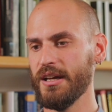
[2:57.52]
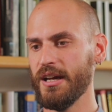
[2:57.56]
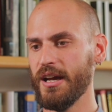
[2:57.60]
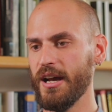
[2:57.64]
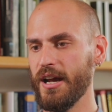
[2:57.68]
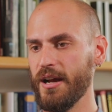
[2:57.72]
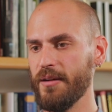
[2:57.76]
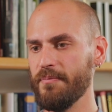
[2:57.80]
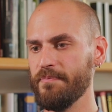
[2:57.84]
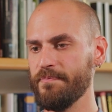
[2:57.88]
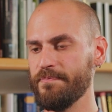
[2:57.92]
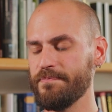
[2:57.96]

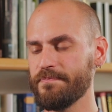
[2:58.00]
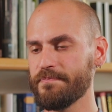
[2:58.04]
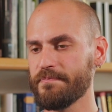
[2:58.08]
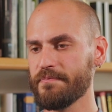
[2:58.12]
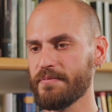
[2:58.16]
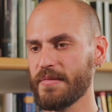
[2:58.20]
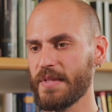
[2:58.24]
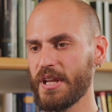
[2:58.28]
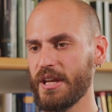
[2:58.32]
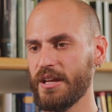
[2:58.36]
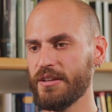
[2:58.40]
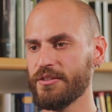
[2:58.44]

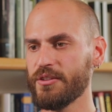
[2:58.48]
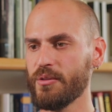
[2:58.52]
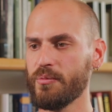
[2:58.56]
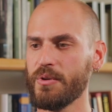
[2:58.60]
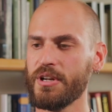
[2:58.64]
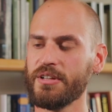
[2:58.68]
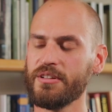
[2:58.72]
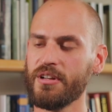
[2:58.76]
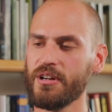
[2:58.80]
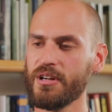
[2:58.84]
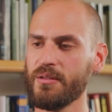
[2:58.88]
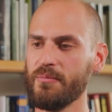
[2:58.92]
And so
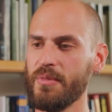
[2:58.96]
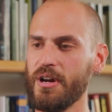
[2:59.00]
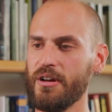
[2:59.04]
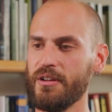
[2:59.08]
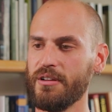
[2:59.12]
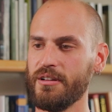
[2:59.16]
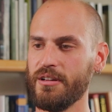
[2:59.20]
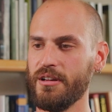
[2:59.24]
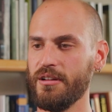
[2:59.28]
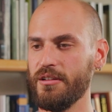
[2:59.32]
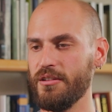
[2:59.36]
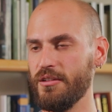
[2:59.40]
when I talk
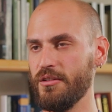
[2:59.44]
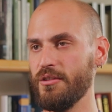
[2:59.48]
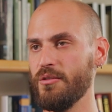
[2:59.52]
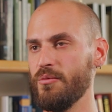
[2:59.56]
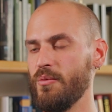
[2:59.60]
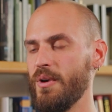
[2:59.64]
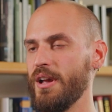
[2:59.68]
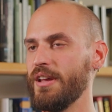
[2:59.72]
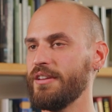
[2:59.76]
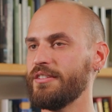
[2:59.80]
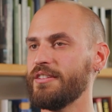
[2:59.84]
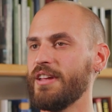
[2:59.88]
about new
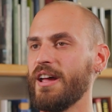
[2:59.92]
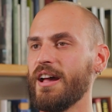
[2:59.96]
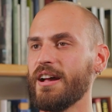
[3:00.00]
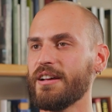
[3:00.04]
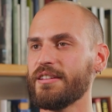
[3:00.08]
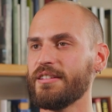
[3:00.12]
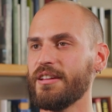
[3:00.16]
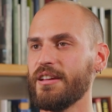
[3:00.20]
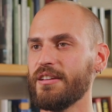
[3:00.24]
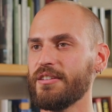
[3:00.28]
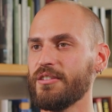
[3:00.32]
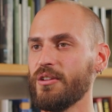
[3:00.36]
ways to
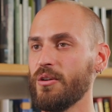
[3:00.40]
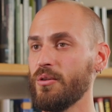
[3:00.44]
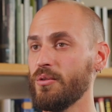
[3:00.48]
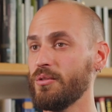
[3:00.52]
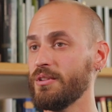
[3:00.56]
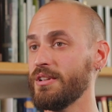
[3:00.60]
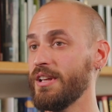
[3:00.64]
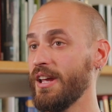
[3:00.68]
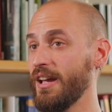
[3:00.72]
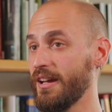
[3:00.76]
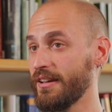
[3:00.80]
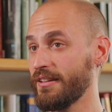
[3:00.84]
access
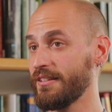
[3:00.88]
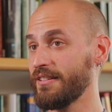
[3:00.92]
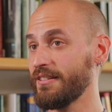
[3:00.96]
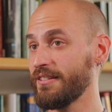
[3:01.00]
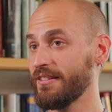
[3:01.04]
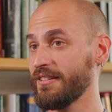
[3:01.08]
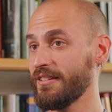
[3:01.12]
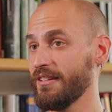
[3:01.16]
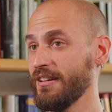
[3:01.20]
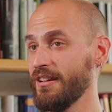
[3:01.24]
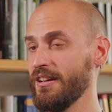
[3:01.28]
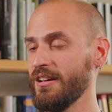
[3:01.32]
old
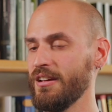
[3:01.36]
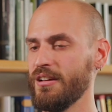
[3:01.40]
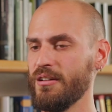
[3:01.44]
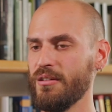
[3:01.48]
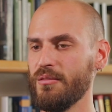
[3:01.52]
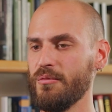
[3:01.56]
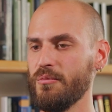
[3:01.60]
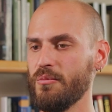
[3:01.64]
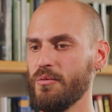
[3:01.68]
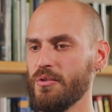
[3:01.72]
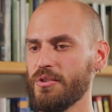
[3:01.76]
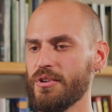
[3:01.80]
texts,
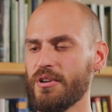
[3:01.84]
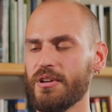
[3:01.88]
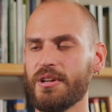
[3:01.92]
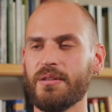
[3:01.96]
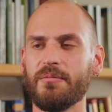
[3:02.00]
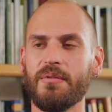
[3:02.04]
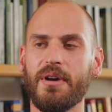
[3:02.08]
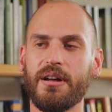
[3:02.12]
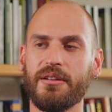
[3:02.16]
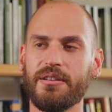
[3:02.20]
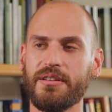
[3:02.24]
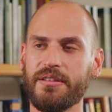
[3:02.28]
we're
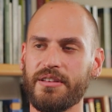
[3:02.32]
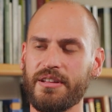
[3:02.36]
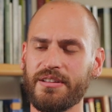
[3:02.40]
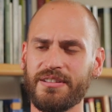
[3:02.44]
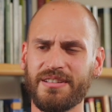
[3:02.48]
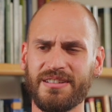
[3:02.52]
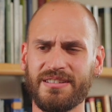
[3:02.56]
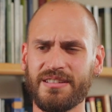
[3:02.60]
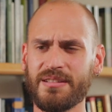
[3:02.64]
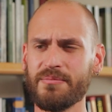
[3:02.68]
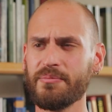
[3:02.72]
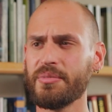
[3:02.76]
talking about
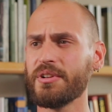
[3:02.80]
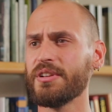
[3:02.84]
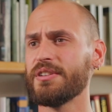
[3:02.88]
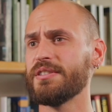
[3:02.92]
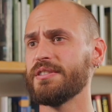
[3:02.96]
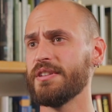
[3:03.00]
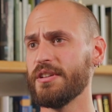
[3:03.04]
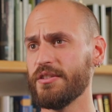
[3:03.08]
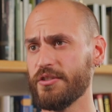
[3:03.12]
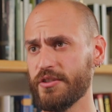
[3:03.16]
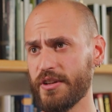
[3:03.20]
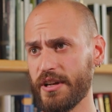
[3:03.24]
things as simple
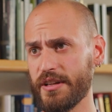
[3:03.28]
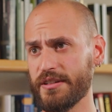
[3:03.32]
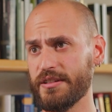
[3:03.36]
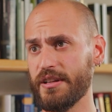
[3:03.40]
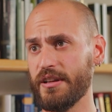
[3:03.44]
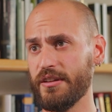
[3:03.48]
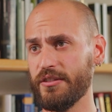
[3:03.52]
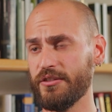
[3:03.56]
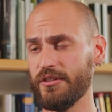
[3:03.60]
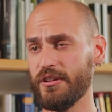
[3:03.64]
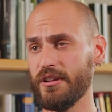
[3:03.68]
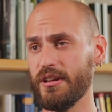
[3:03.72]
as
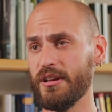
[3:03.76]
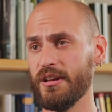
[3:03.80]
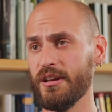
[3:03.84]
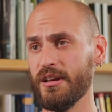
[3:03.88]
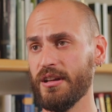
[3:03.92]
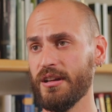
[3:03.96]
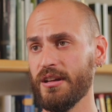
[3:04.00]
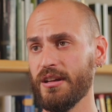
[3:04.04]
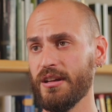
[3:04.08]
digitization,